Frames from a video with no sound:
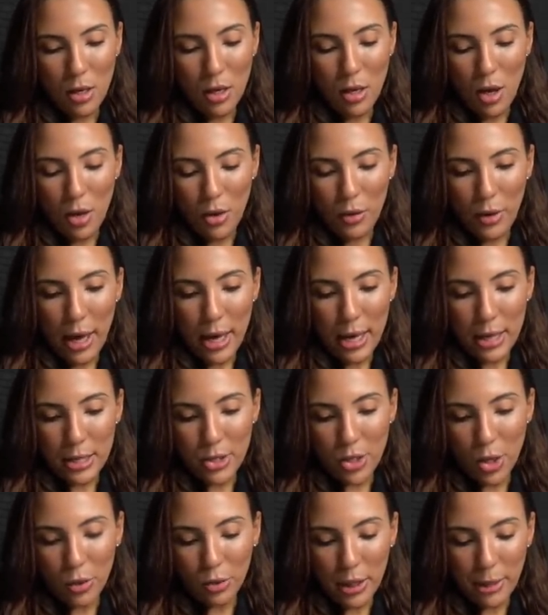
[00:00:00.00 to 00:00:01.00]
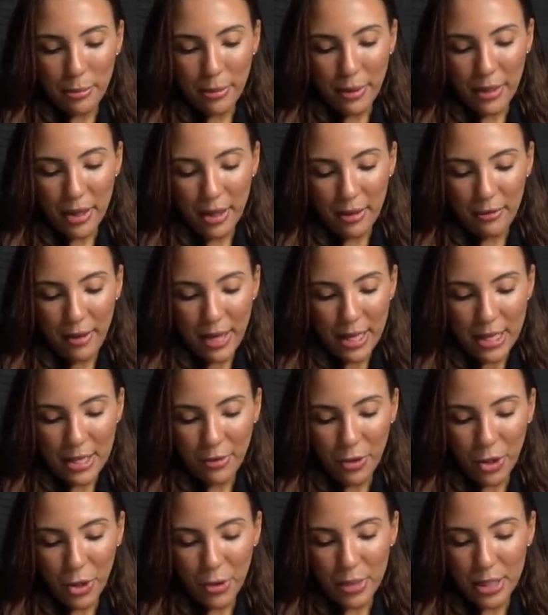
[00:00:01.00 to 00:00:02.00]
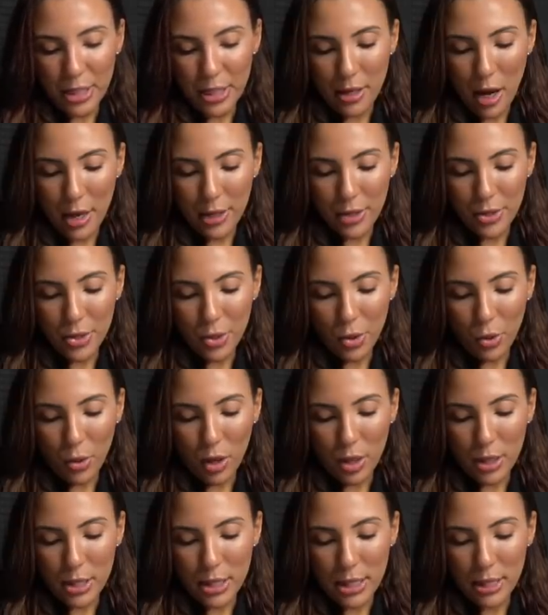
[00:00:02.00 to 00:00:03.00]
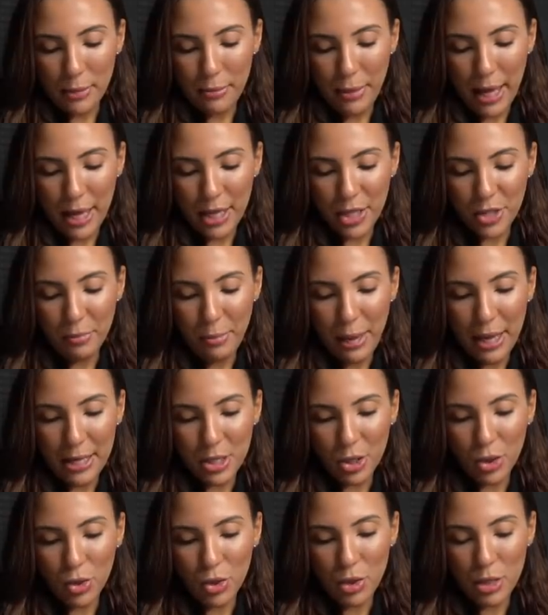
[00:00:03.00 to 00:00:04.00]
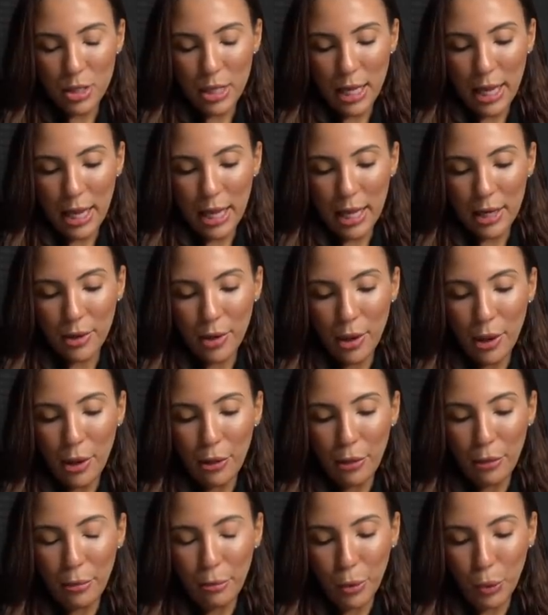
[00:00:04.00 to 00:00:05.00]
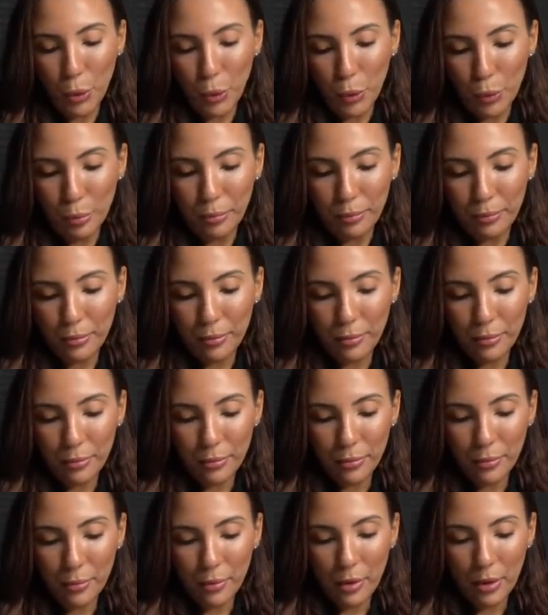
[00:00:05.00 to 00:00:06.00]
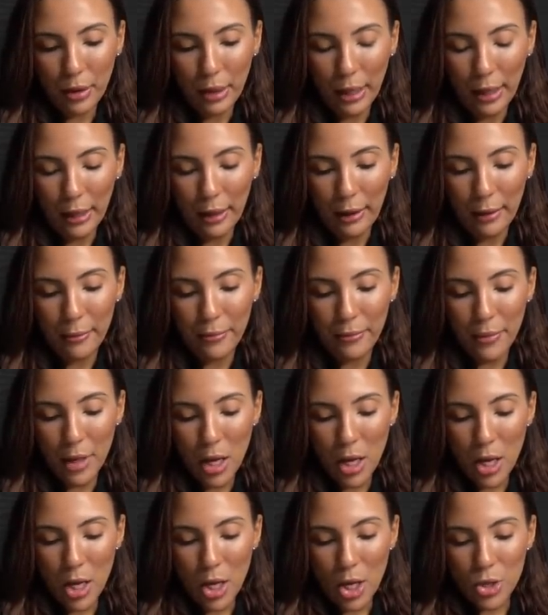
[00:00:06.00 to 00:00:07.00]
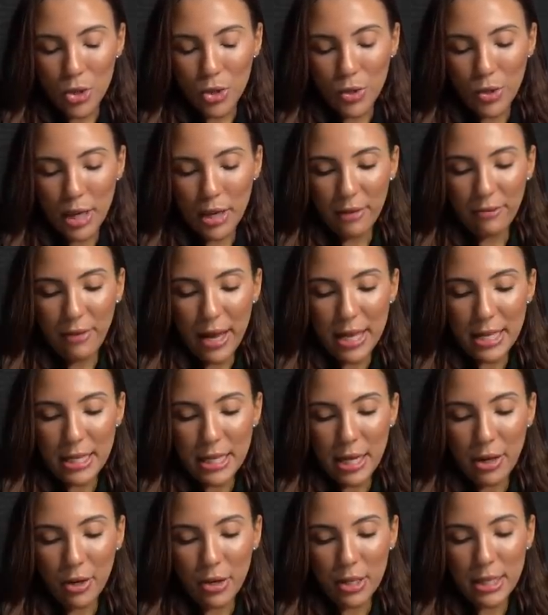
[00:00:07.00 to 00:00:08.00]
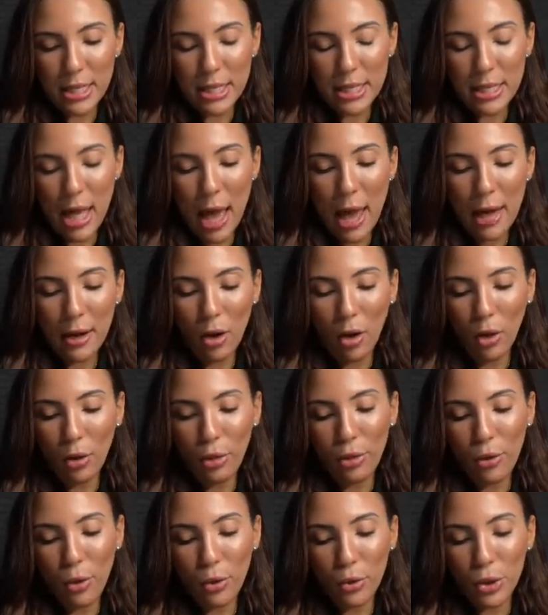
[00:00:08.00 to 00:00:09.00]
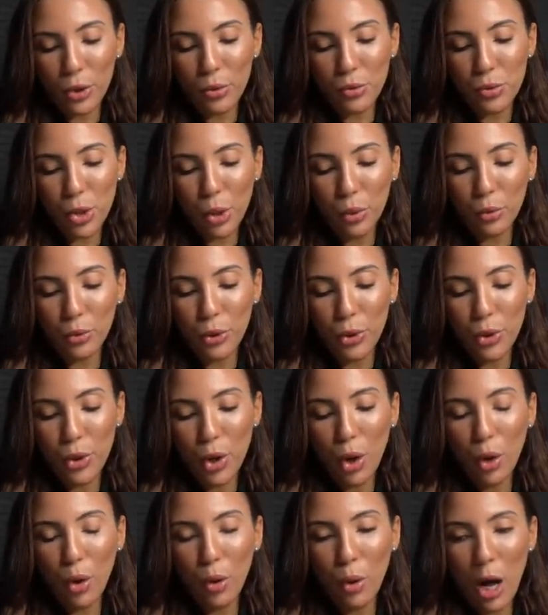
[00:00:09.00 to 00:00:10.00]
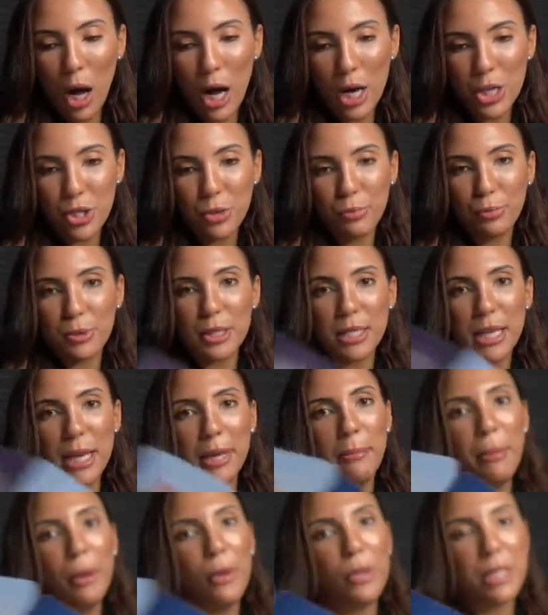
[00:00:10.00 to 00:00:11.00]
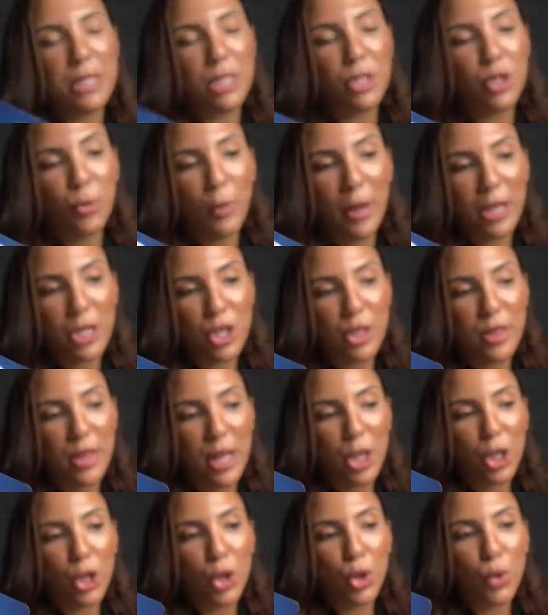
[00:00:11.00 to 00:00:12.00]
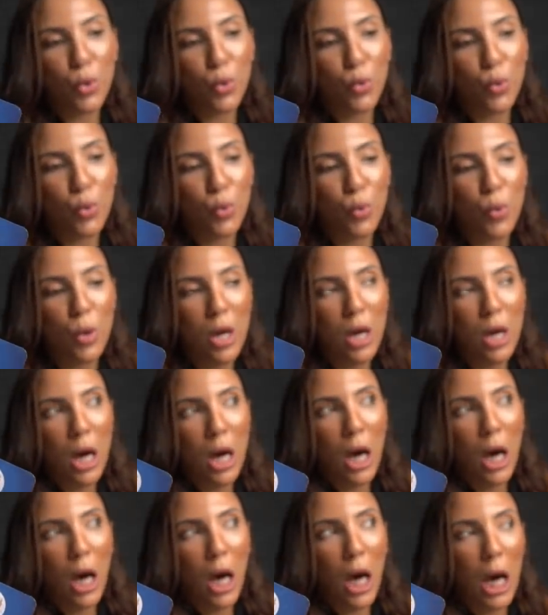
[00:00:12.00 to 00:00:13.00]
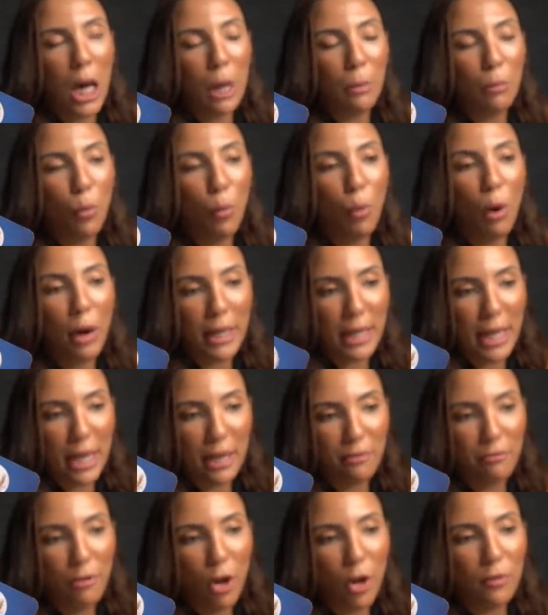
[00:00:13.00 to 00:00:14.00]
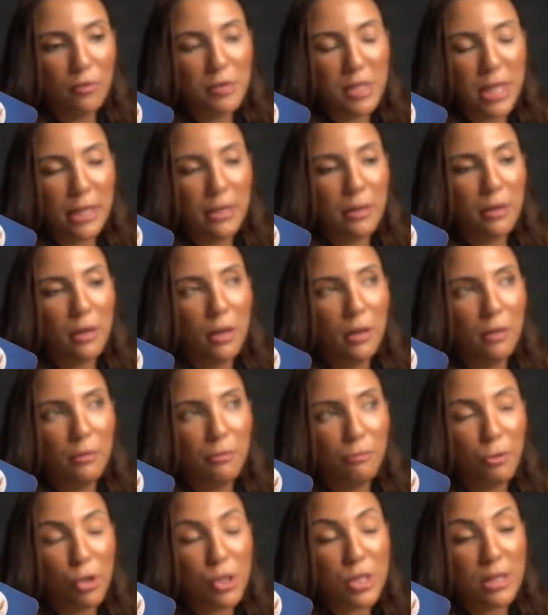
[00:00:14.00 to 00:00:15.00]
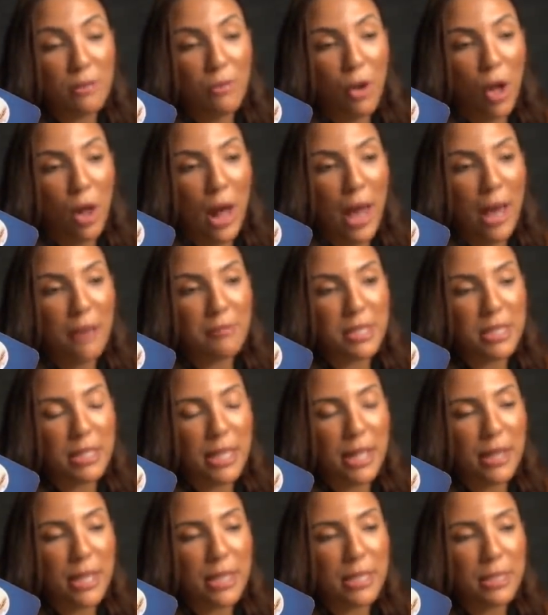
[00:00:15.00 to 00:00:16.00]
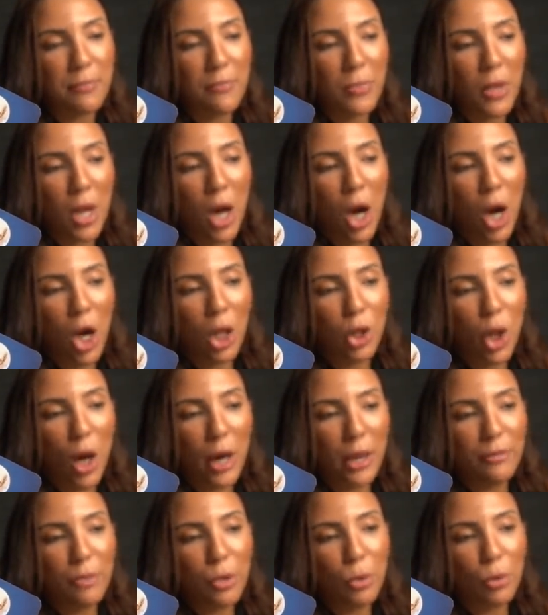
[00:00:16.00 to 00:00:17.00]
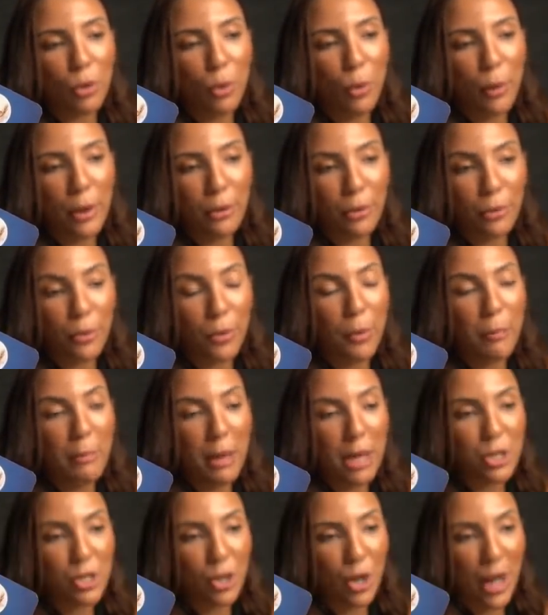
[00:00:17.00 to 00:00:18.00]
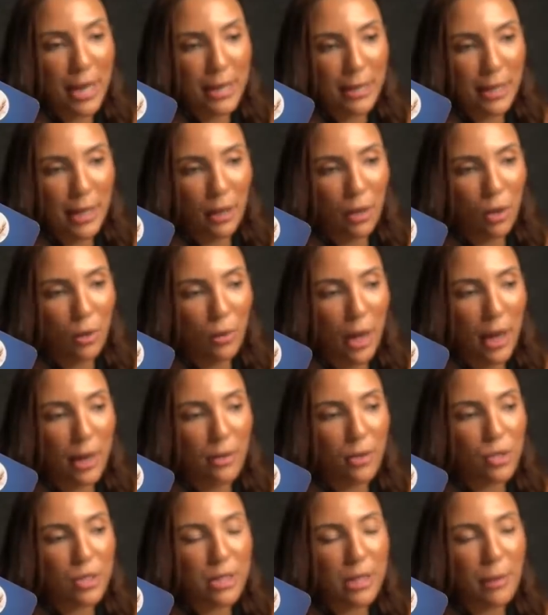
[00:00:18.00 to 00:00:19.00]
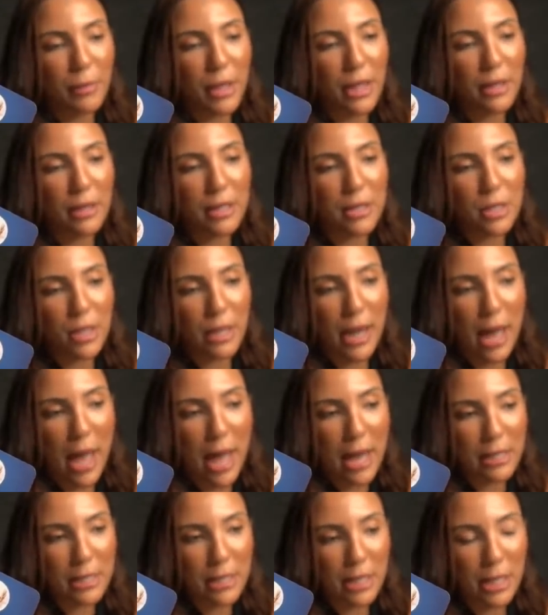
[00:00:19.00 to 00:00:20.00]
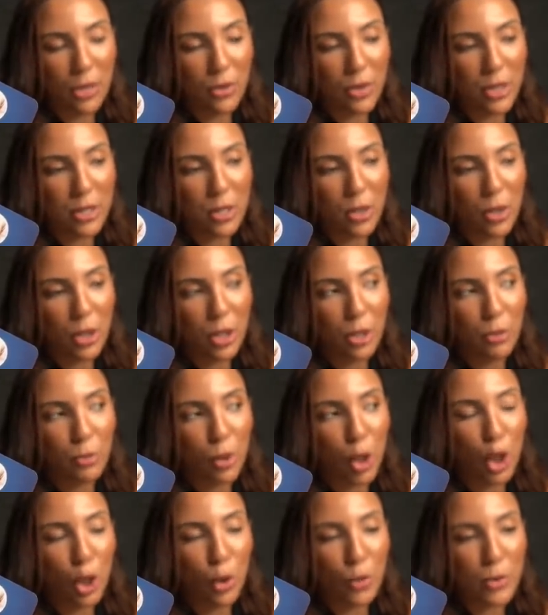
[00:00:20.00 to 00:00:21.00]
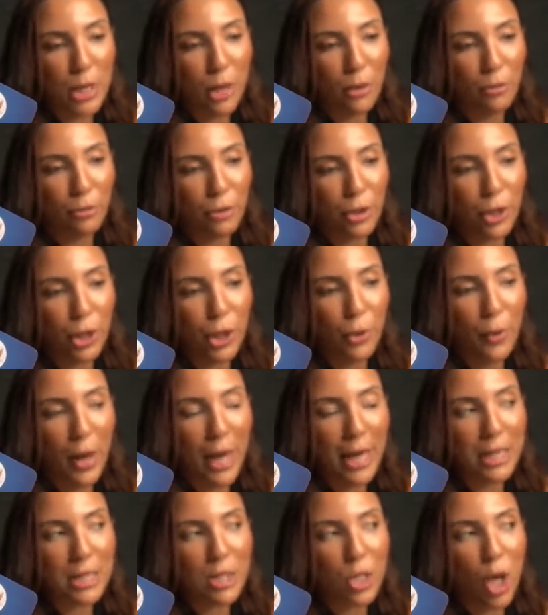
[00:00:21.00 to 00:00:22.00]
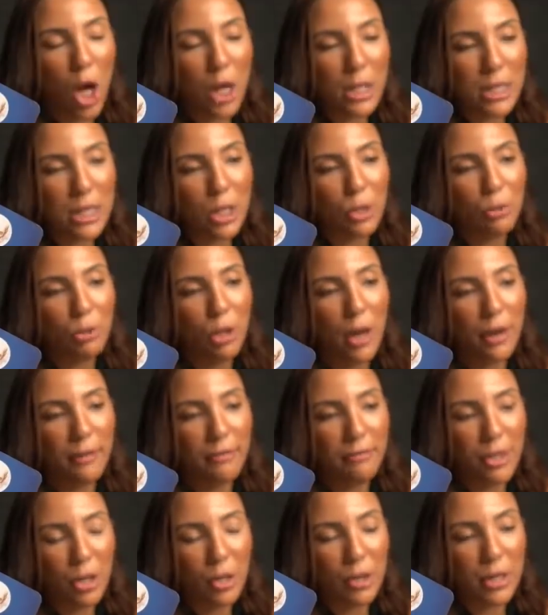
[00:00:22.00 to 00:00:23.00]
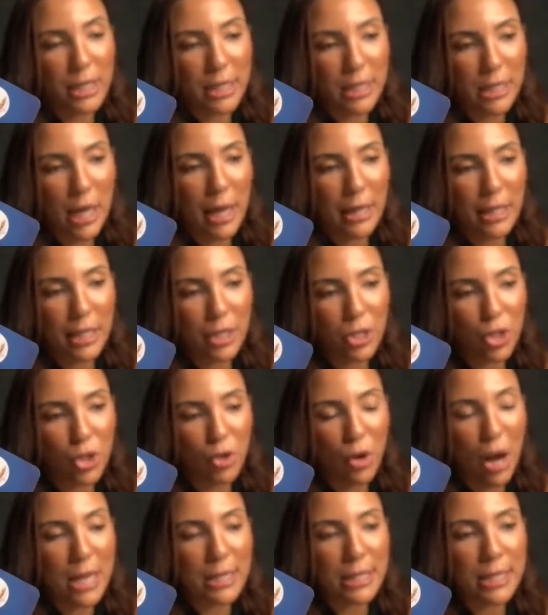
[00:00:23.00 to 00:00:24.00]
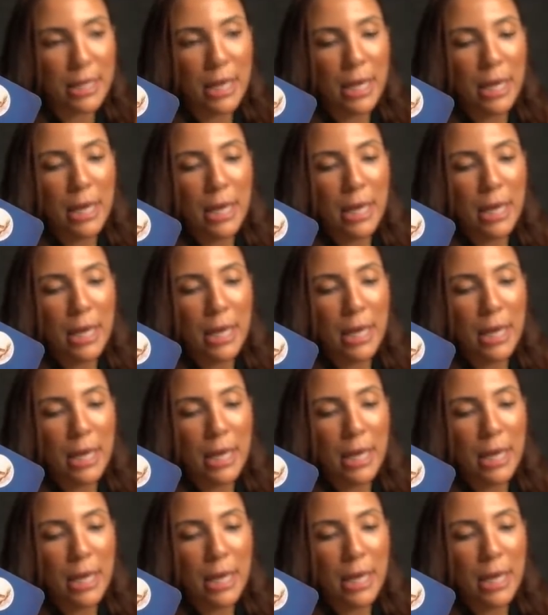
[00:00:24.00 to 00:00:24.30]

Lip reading: Okay, so Libra, the advice for you is the Nine of Swords, the Page of Pentacles, and the Moon. Okay, so the advice here is that although you don't know 100% about a situation that you want to get involved in, first of all, I have to say this, a lot of you are going through a major ending, okay? There's something that's going to end here that's going to close out for you, and it's causing you a lot of fear and anxiety and stress.